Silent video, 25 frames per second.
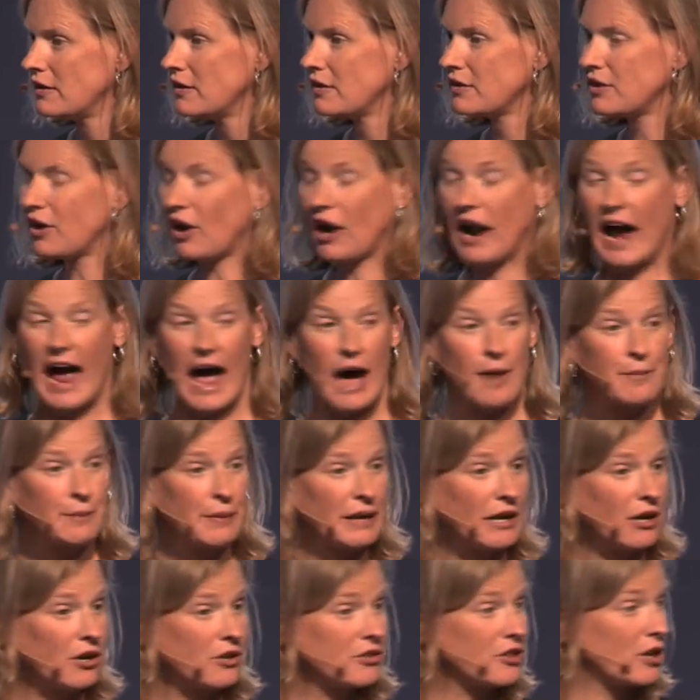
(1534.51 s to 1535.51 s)
they're
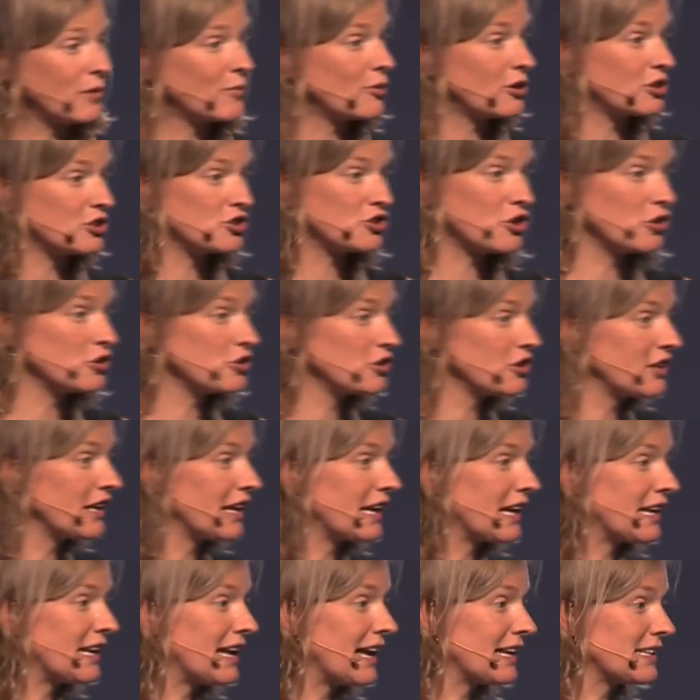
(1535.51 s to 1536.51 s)
happier, they're more socially
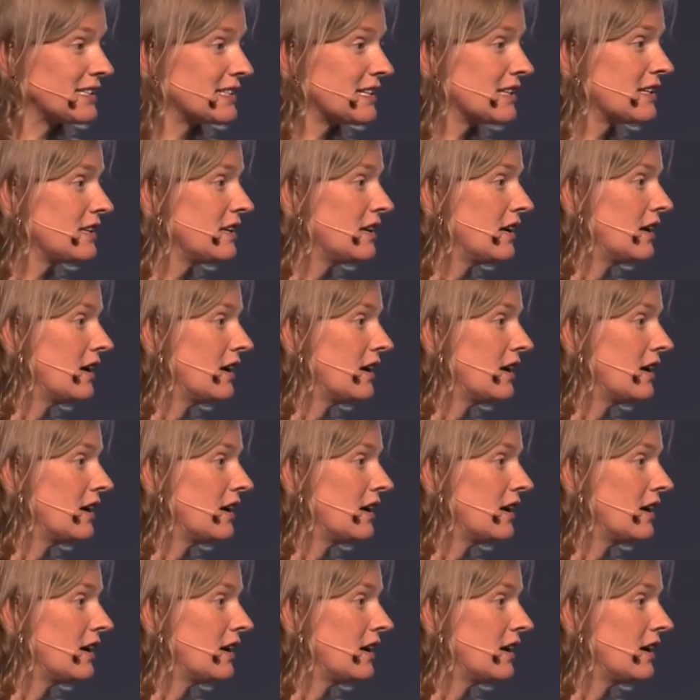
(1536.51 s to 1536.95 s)
connected,